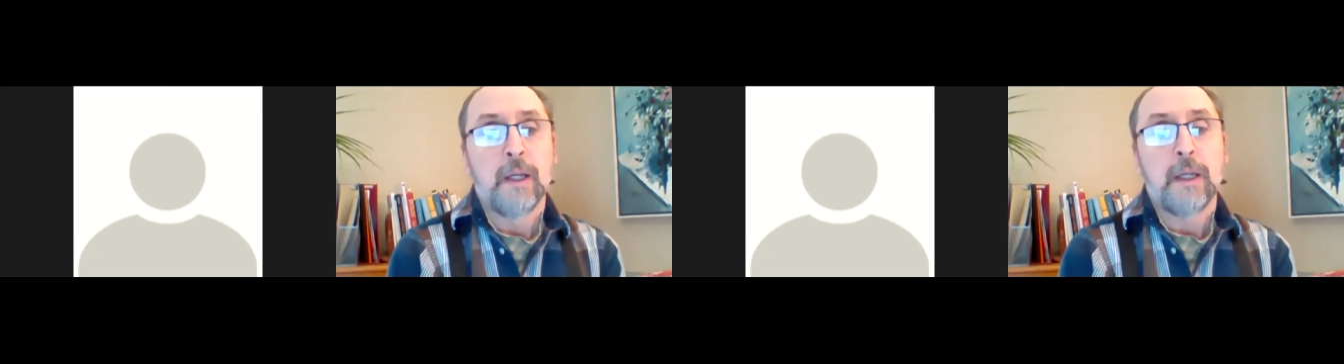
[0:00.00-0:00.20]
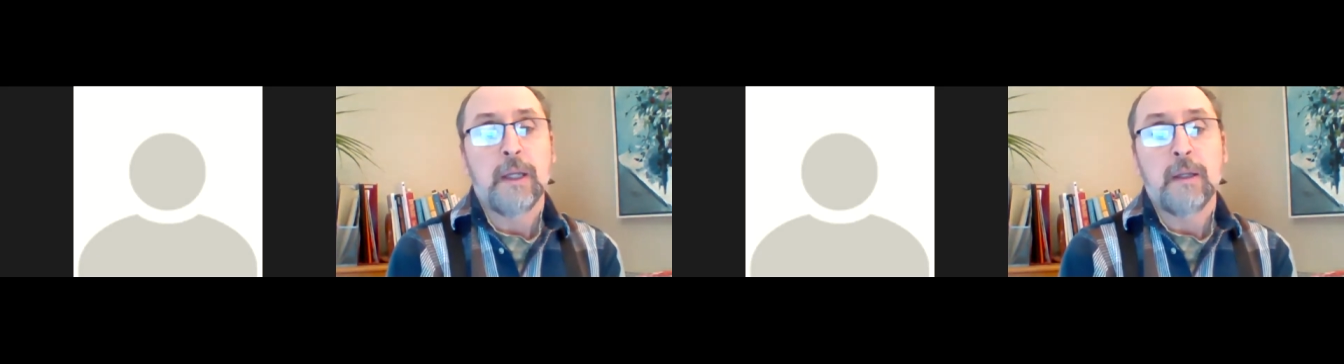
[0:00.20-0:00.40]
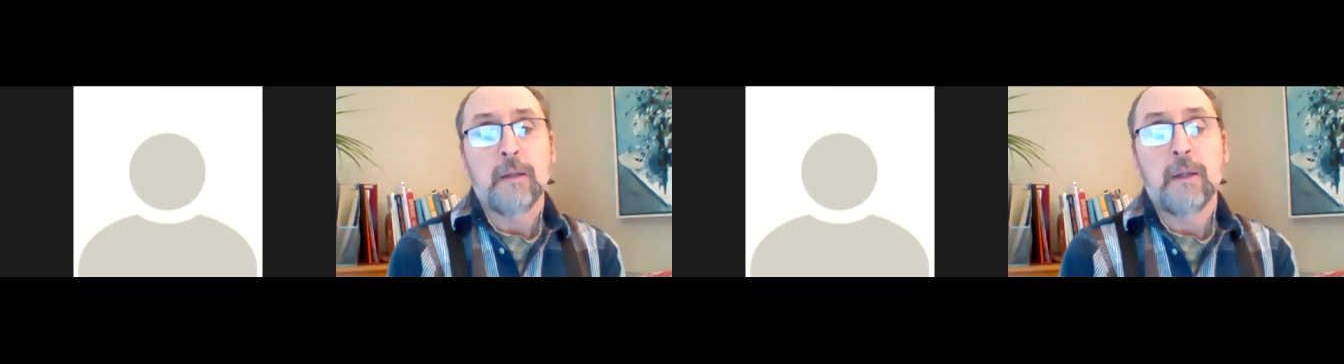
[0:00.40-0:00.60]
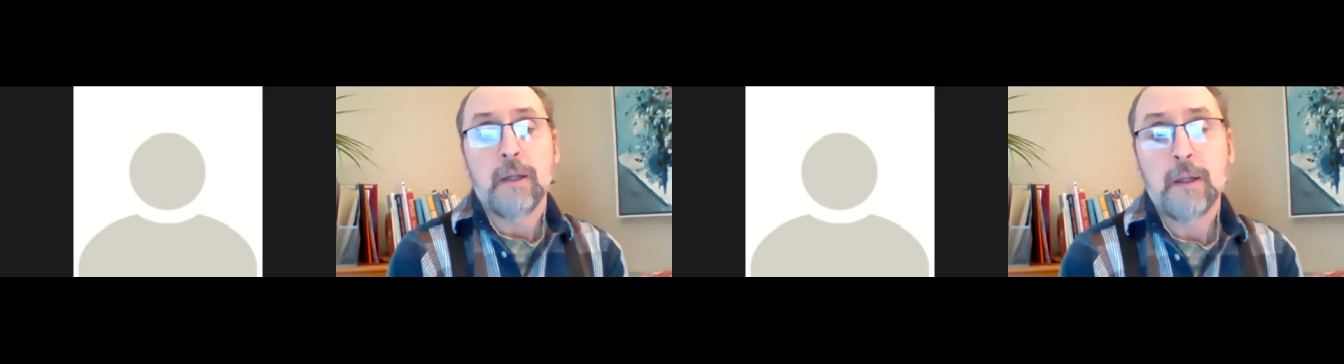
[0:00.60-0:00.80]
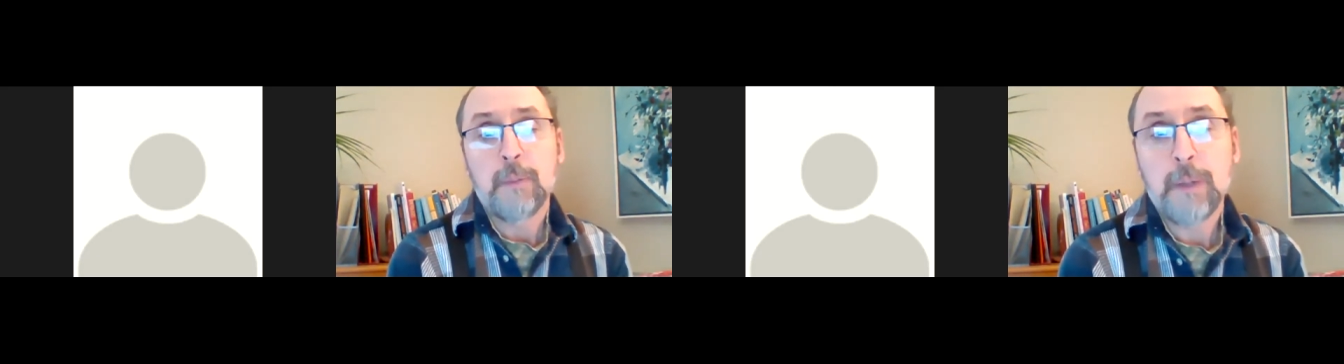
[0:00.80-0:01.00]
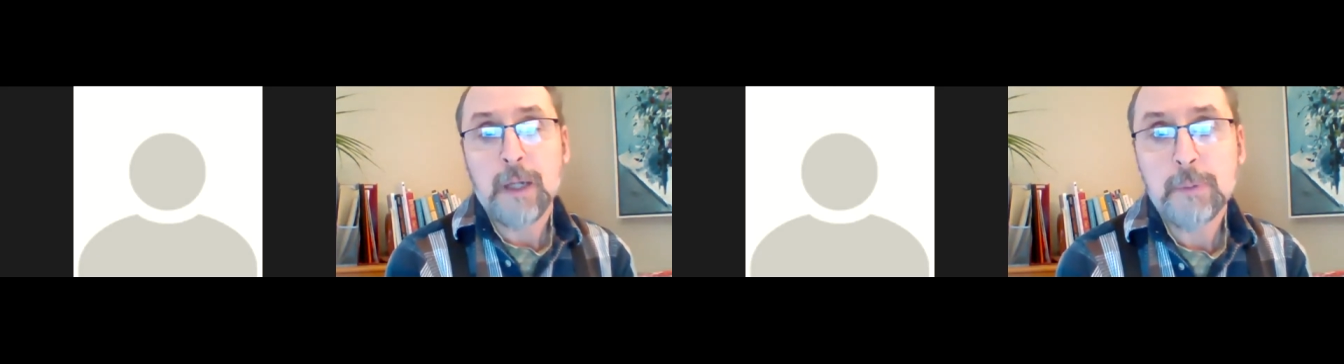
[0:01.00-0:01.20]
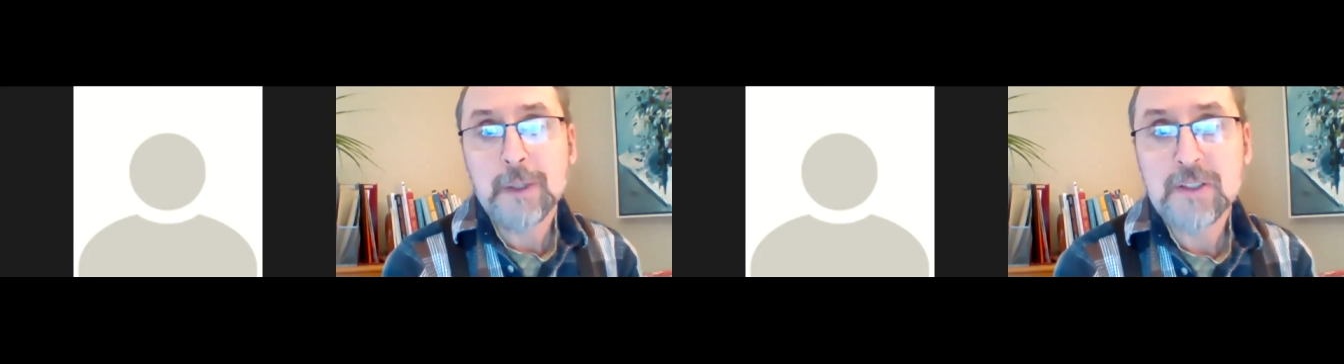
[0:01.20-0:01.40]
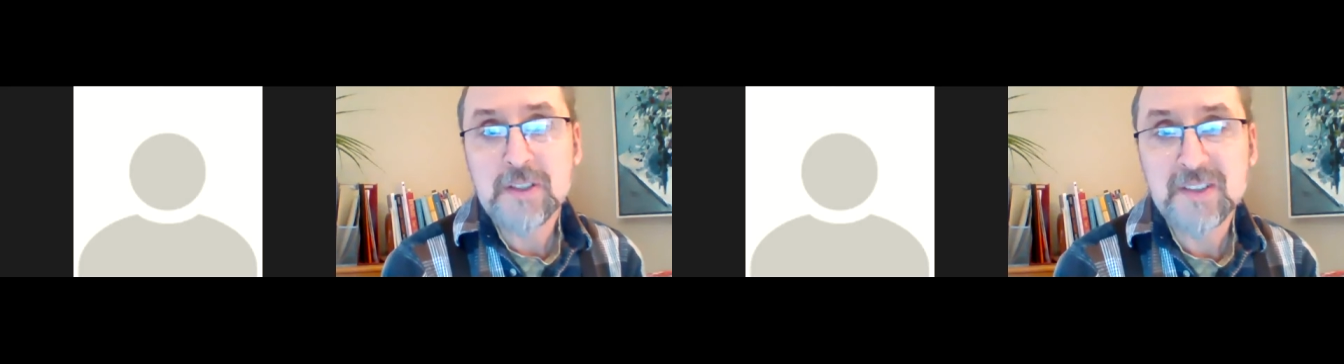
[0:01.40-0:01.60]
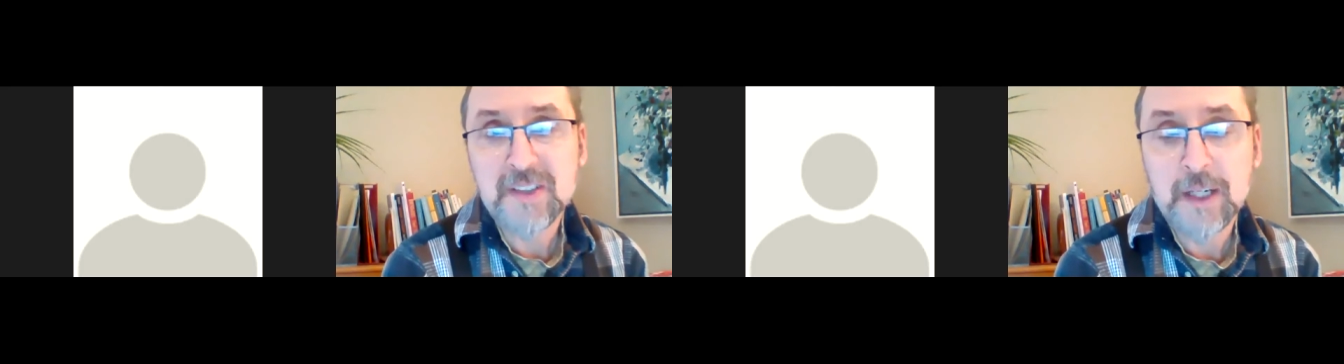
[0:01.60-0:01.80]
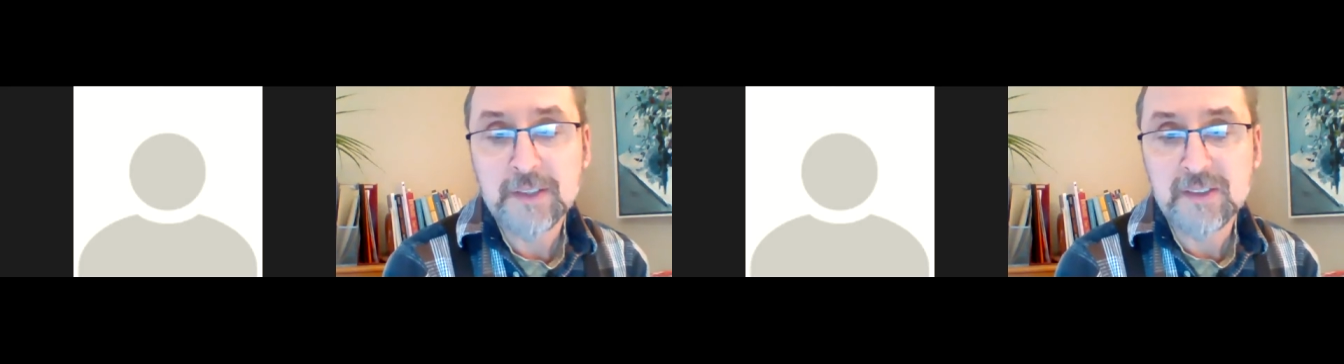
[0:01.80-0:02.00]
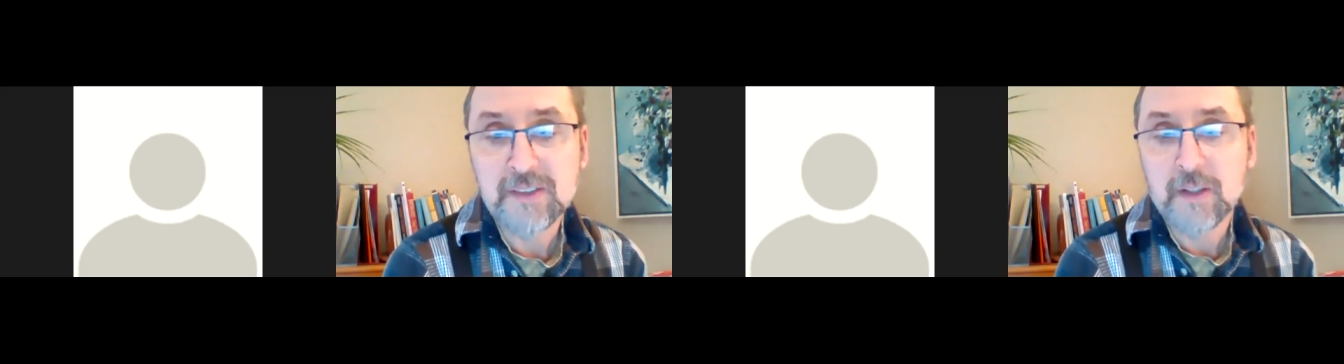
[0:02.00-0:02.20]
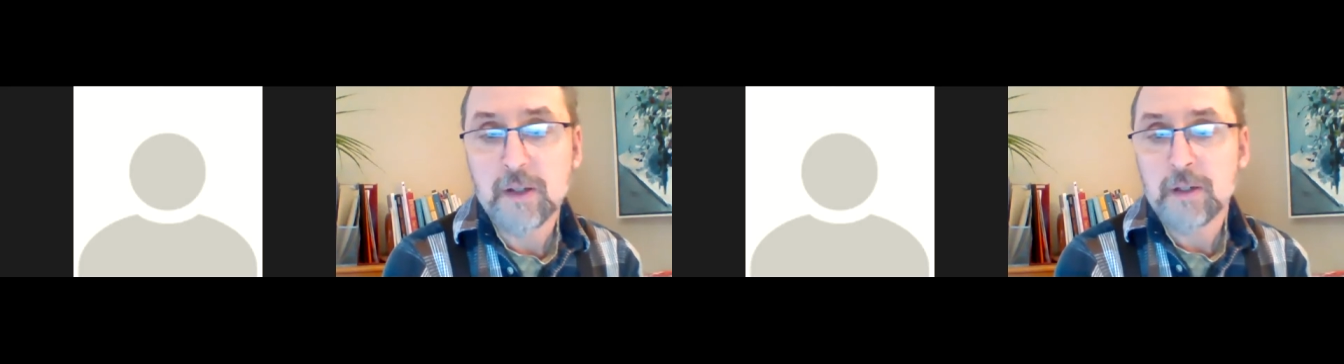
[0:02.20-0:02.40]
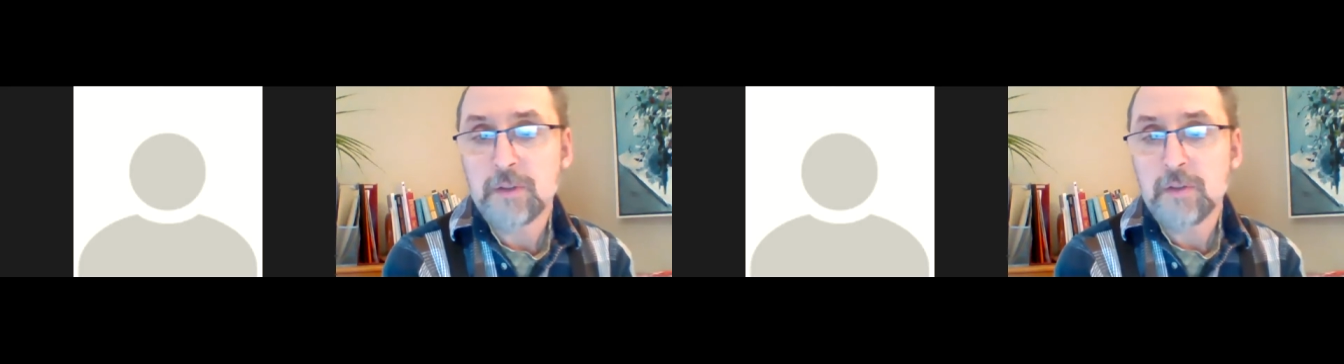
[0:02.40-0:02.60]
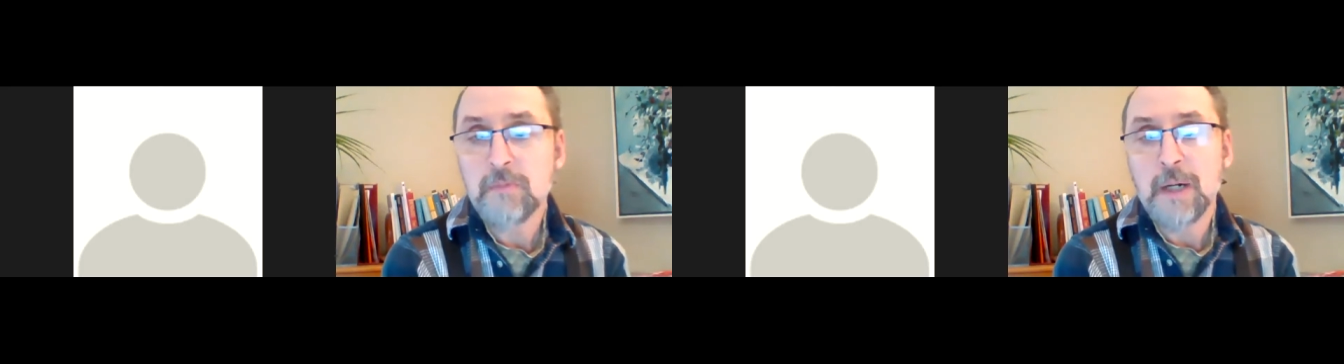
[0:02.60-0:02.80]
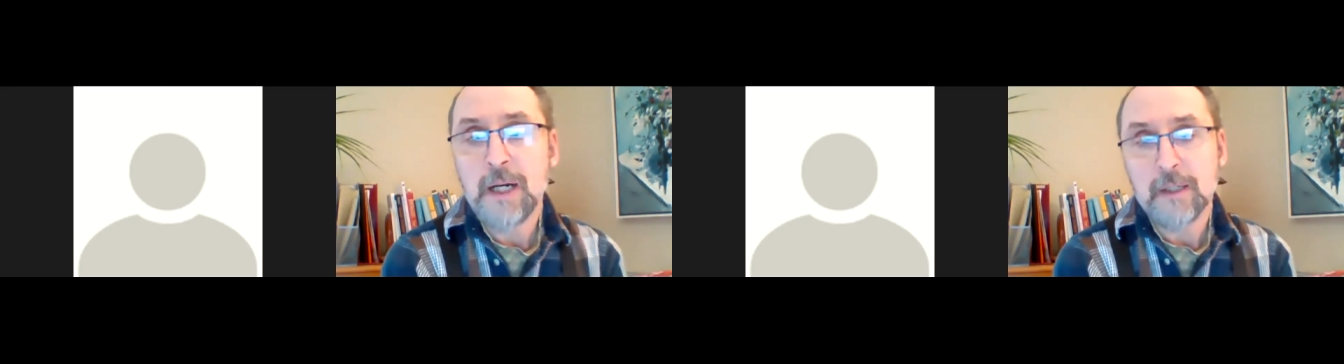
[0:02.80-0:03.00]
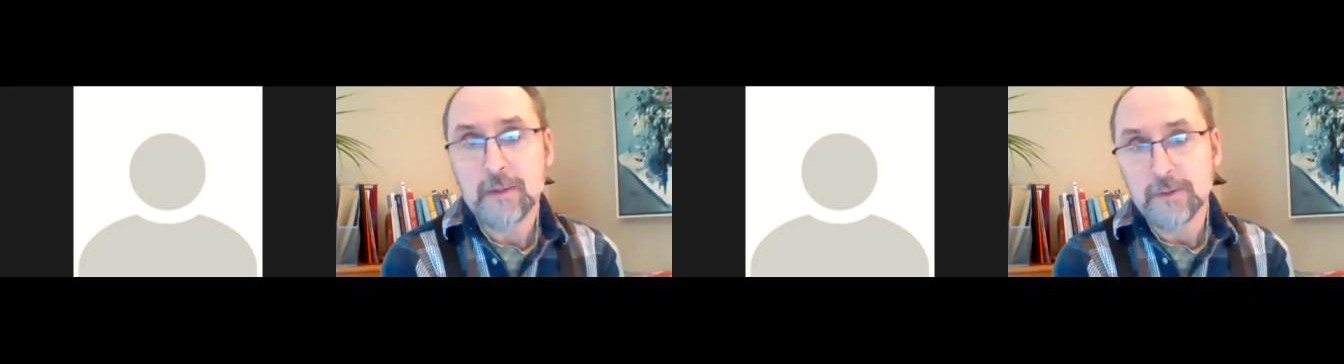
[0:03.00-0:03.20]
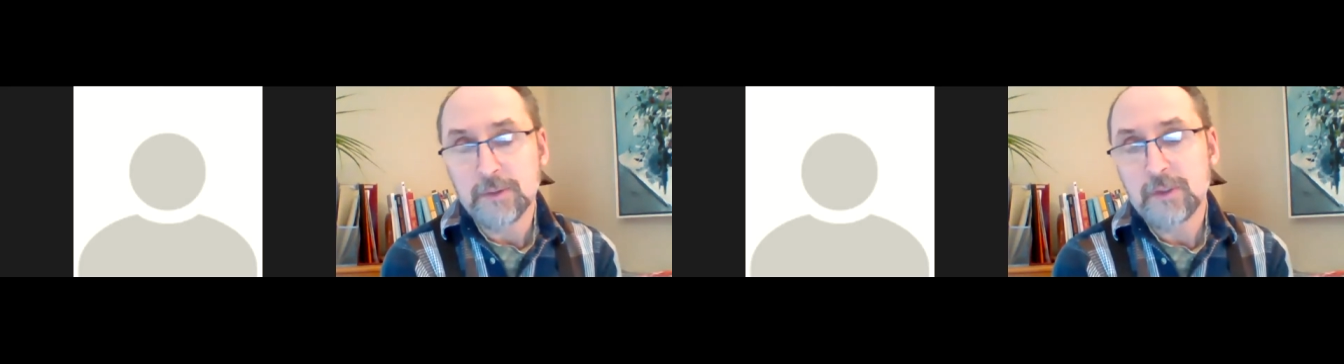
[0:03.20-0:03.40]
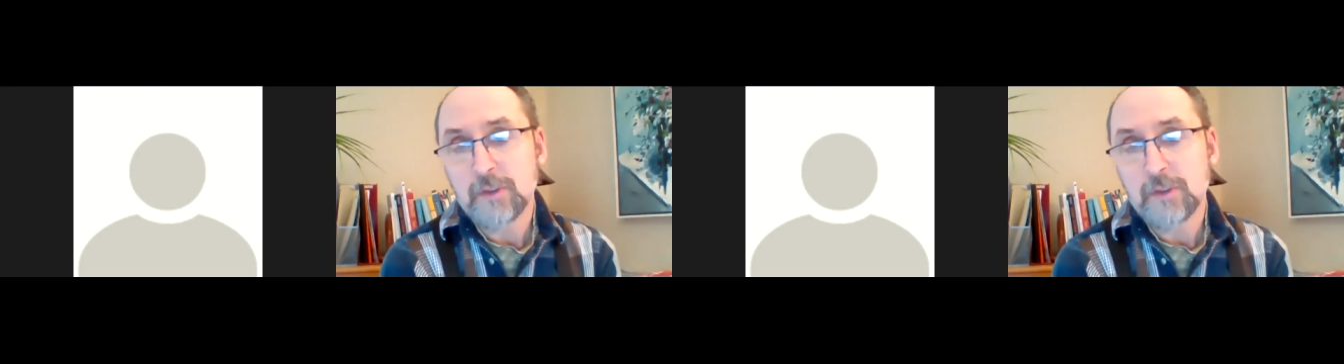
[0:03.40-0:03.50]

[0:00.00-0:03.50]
In population sizes, there are two models,